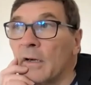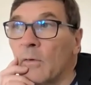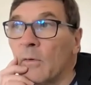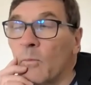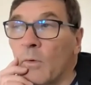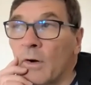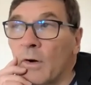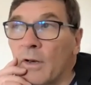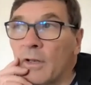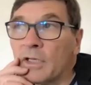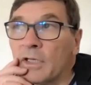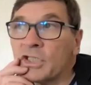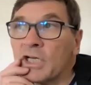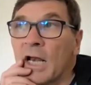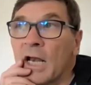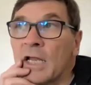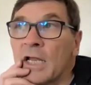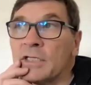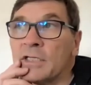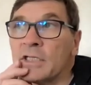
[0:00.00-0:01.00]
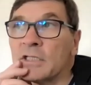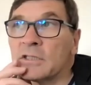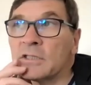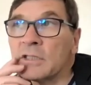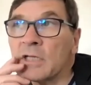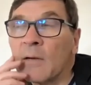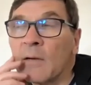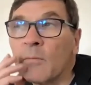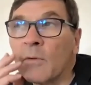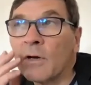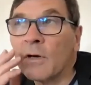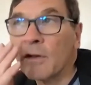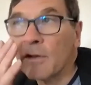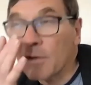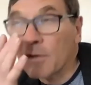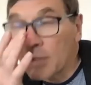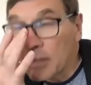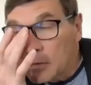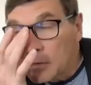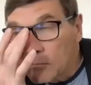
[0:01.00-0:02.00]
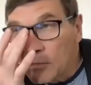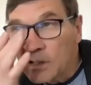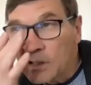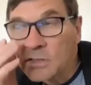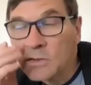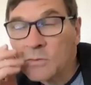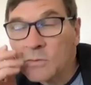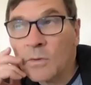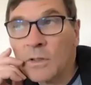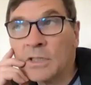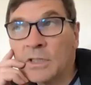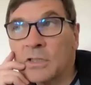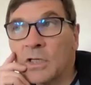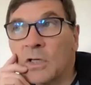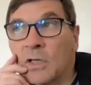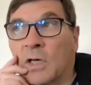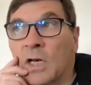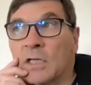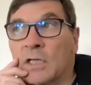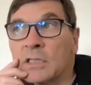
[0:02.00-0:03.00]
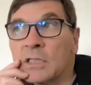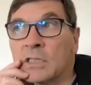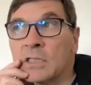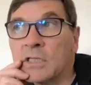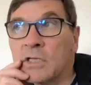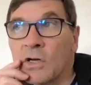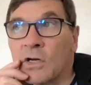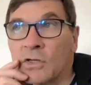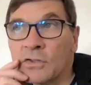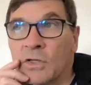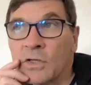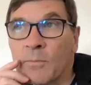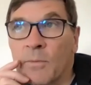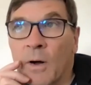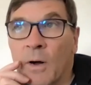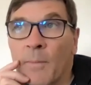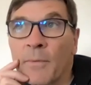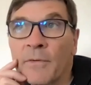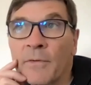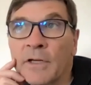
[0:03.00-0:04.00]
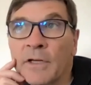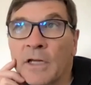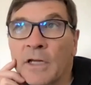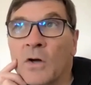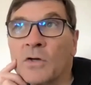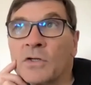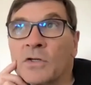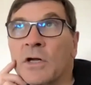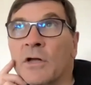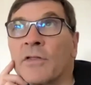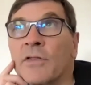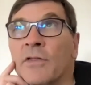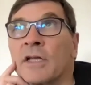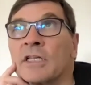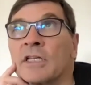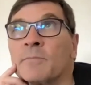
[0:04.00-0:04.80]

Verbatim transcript: One of the challenges and one of the reasons why psychoanalysis is not so popular in coaching, I think,